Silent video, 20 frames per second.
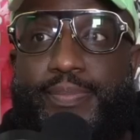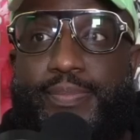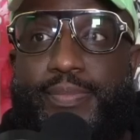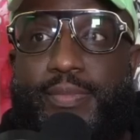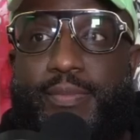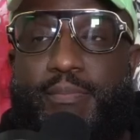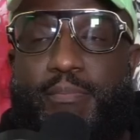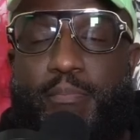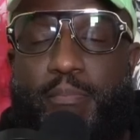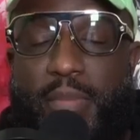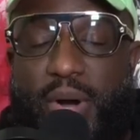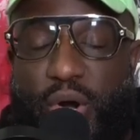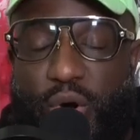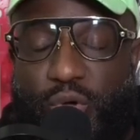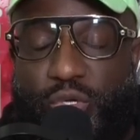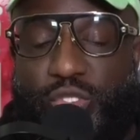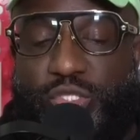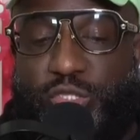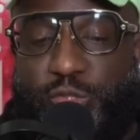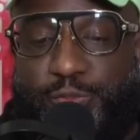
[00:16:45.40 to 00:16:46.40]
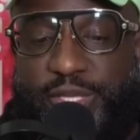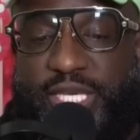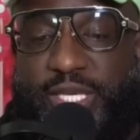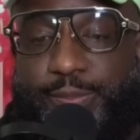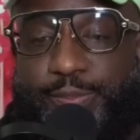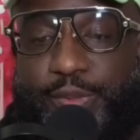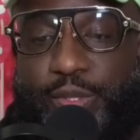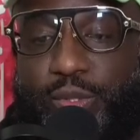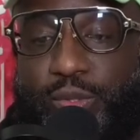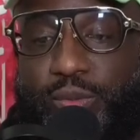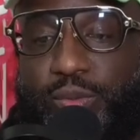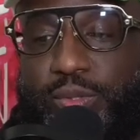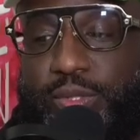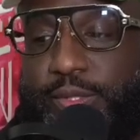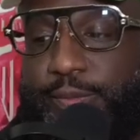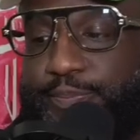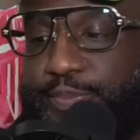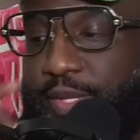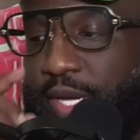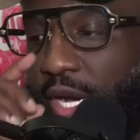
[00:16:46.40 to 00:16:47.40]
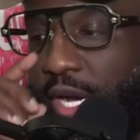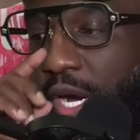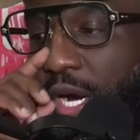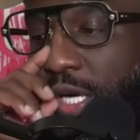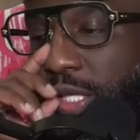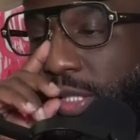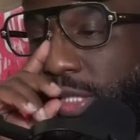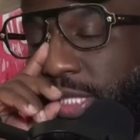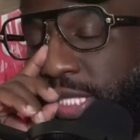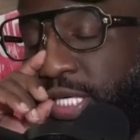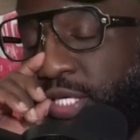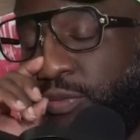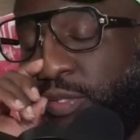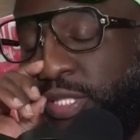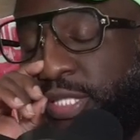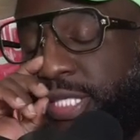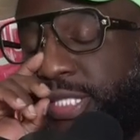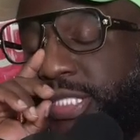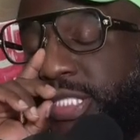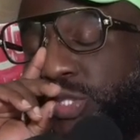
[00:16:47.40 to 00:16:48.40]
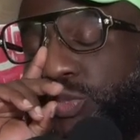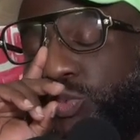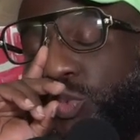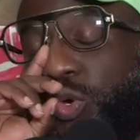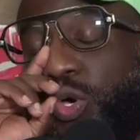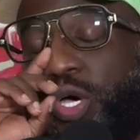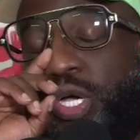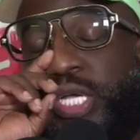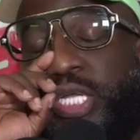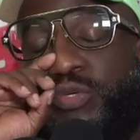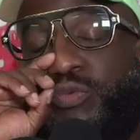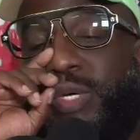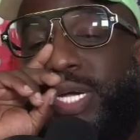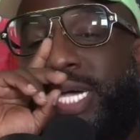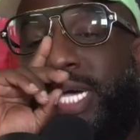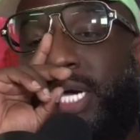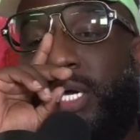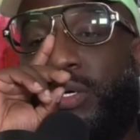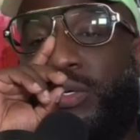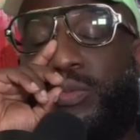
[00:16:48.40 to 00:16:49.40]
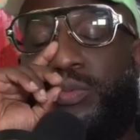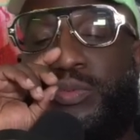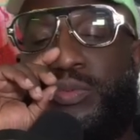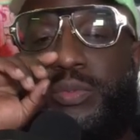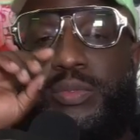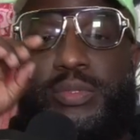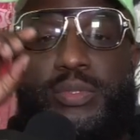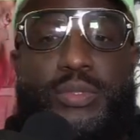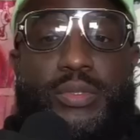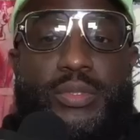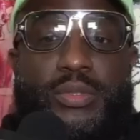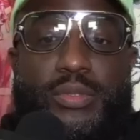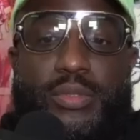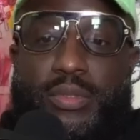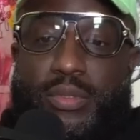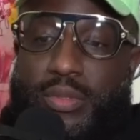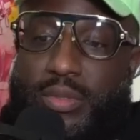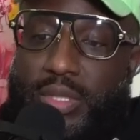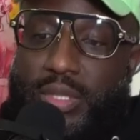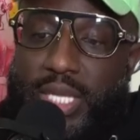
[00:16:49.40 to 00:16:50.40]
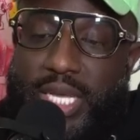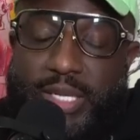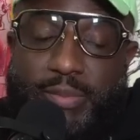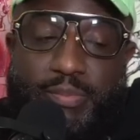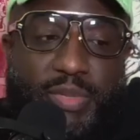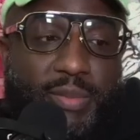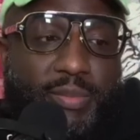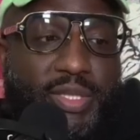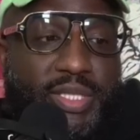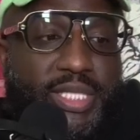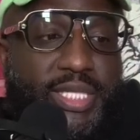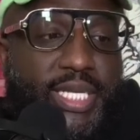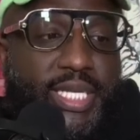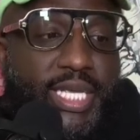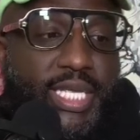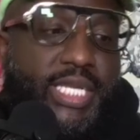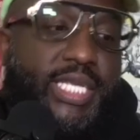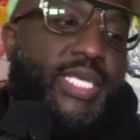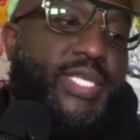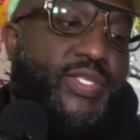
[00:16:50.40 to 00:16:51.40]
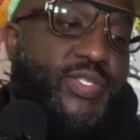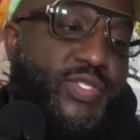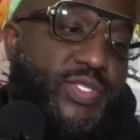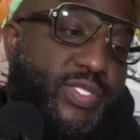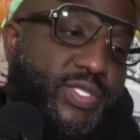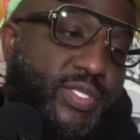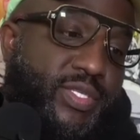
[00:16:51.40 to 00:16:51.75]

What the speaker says: Most people are literally just walking around like bumbling idiots.